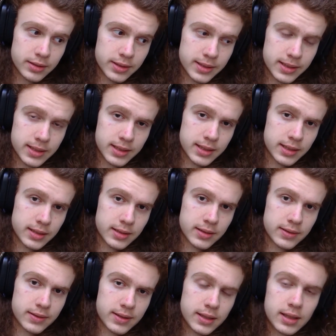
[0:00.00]
thing.
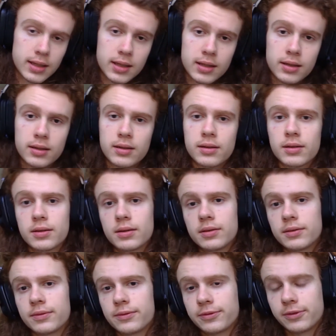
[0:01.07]
You see,
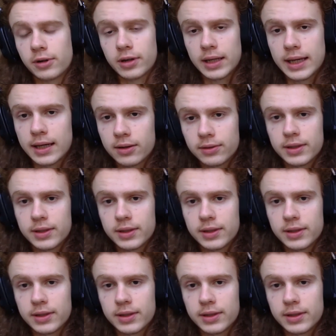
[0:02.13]
for now,